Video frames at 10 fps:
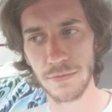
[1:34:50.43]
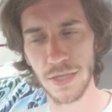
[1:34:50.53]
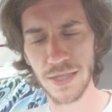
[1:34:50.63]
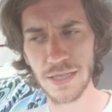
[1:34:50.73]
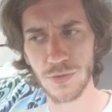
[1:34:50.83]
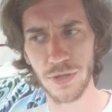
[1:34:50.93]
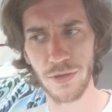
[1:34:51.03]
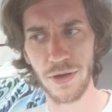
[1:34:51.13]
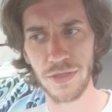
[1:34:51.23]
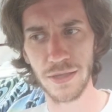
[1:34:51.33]
I think that's really the
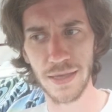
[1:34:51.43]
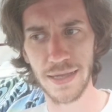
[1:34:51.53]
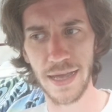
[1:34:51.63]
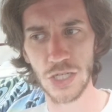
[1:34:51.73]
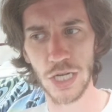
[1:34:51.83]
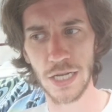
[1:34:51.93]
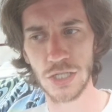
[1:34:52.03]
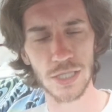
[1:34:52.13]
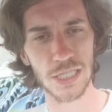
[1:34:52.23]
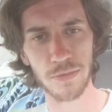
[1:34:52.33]
only thing they can't
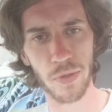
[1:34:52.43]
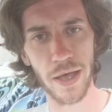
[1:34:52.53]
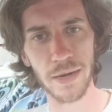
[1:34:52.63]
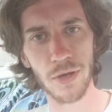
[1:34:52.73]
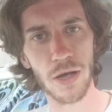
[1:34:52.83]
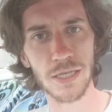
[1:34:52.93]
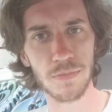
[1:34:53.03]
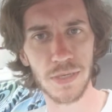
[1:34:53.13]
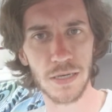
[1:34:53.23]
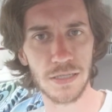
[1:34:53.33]
change is the supply, to be
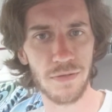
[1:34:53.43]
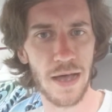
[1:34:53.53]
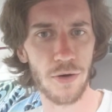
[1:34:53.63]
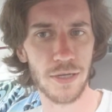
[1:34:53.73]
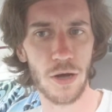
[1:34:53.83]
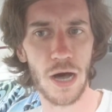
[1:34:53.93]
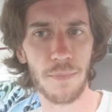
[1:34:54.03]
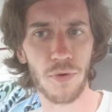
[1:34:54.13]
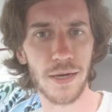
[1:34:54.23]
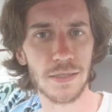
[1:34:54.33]
honest, because of how it
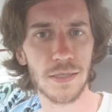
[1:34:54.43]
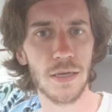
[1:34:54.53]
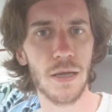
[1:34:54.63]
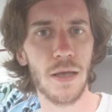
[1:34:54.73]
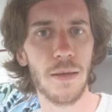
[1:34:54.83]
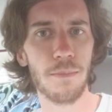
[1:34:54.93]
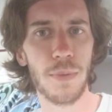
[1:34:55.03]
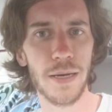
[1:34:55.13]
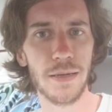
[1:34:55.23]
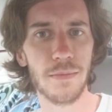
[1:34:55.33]
operates.
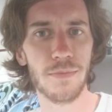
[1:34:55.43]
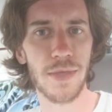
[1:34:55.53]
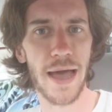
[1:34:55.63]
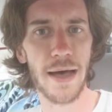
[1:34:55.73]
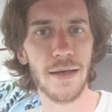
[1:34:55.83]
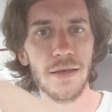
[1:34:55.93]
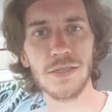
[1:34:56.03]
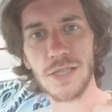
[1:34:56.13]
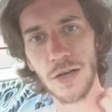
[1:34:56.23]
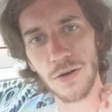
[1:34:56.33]
But yeah,
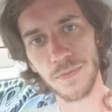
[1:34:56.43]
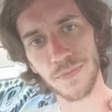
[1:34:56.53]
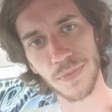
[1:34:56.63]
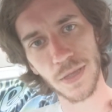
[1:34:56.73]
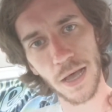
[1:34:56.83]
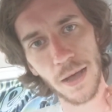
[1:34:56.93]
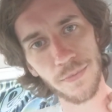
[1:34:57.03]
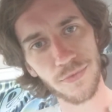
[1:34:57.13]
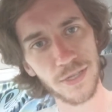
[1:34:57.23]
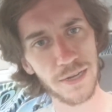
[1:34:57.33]
so
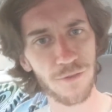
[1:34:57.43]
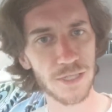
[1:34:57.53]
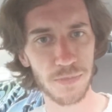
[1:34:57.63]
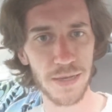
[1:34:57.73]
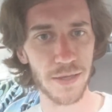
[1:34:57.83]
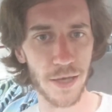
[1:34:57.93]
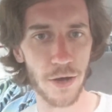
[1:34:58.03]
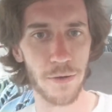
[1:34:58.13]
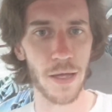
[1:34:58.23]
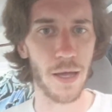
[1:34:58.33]
the difference being
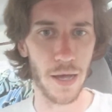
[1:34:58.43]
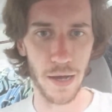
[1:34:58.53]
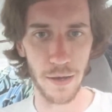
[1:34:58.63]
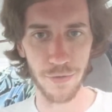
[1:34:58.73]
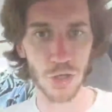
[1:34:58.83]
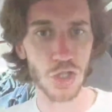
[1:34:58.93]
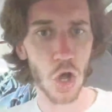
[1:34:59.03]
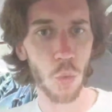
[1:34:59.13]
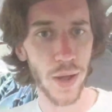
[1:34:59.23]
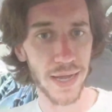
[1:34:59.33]
though, there's
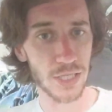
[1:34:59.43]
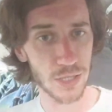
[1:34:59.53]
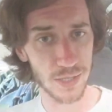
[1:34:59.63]
no way to